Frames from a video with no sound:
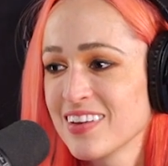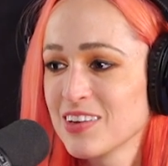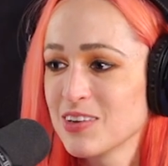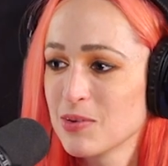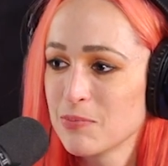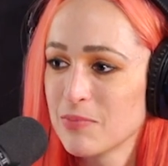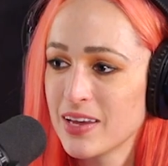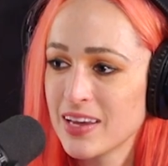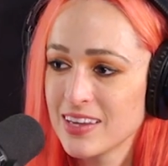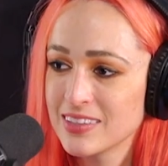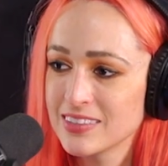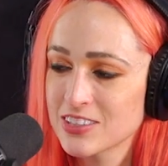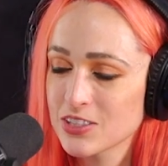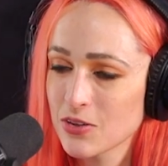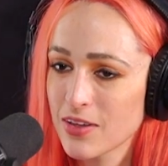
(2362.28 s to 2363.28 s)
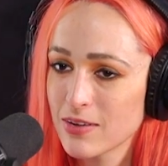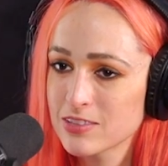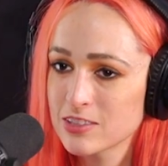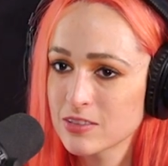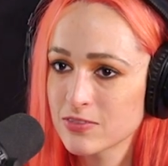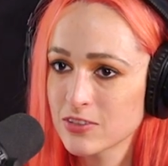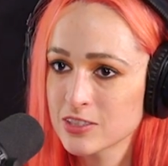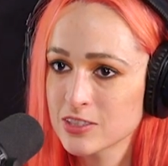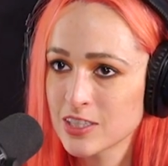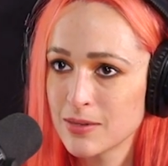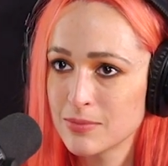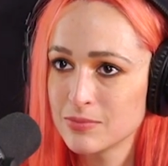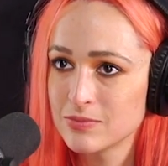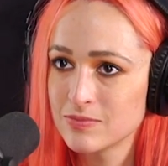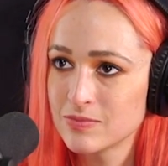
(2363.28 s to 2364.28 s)
Oh, man. So that was your first
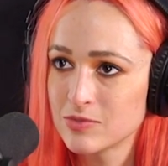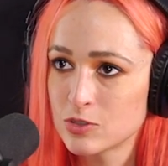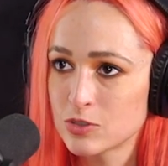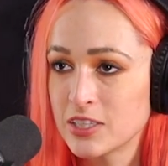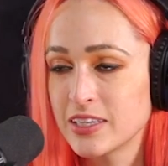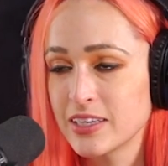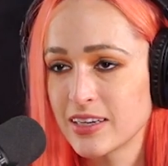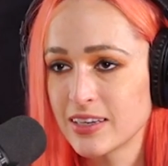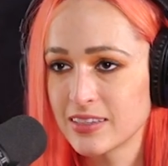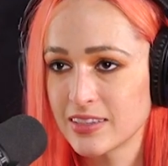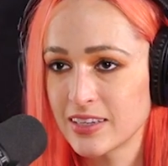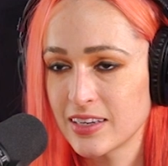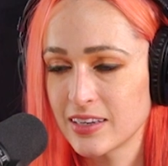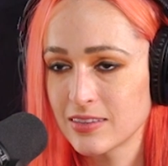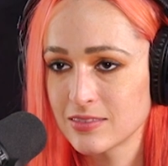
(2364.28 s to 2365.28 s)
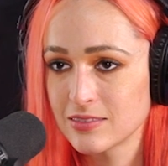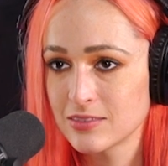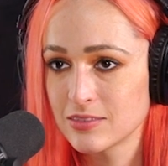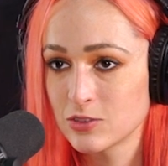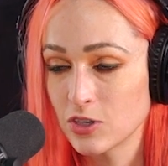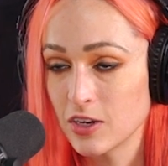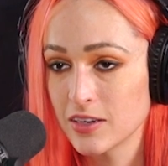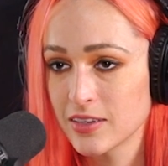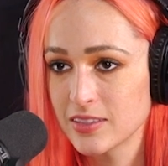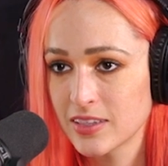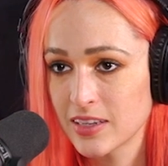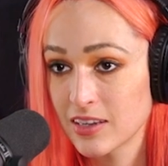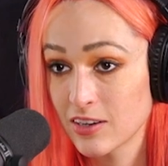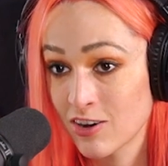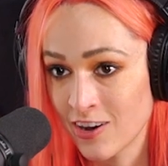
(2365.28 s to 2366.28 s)
time drinking and getting drunk and
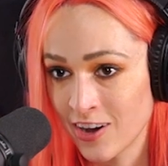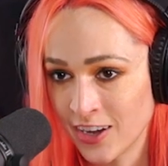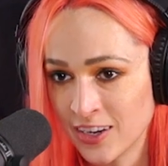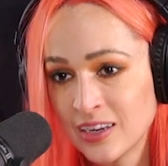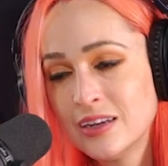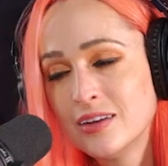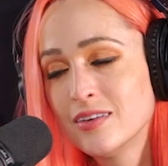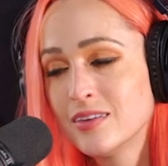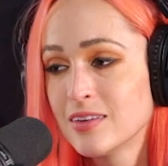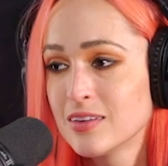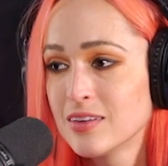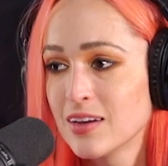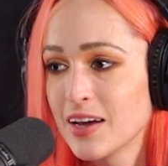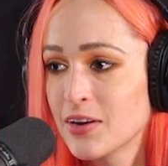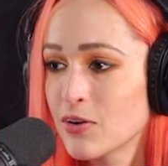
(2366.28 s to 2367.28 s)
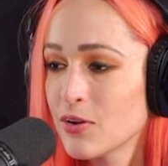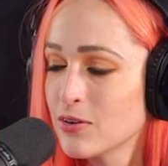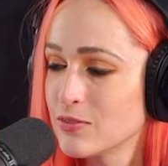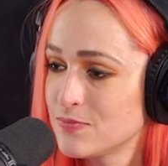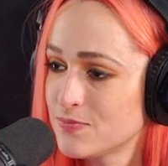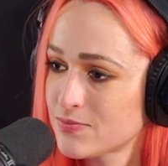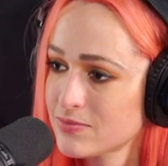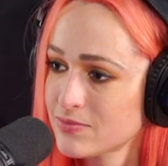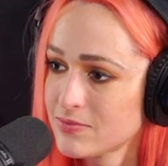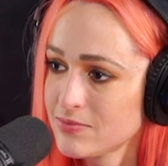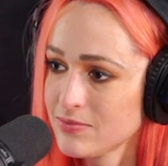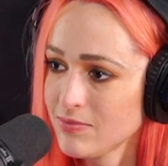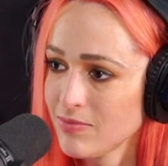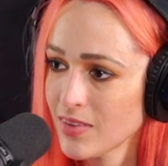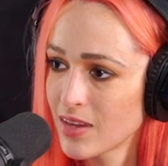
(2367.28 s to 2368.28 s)
getting caught. I don't know.
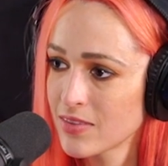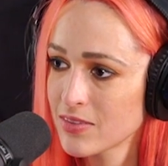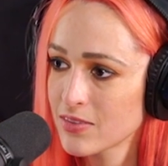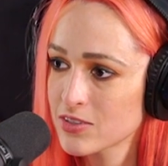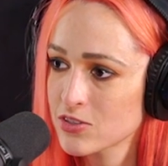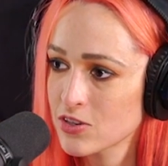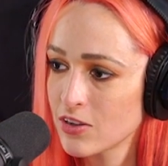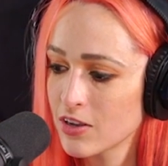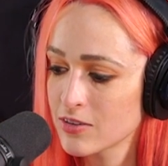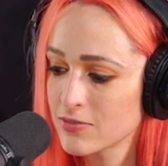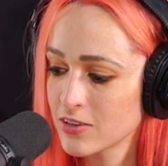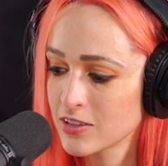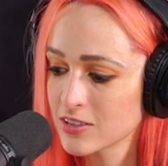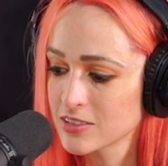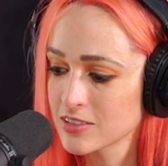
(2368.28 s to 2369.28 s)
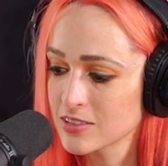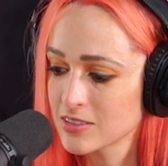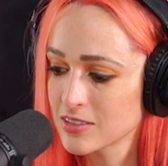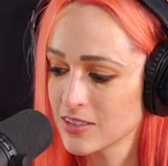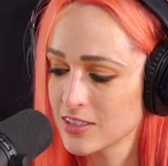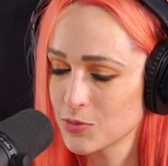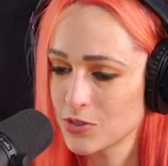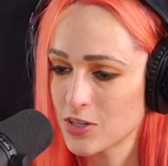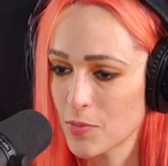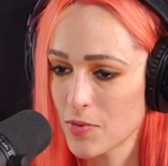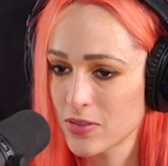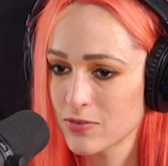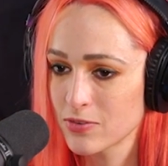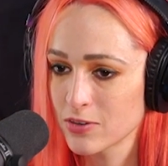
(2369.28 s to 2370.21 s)
I think those are all our firsts, unless we talk about the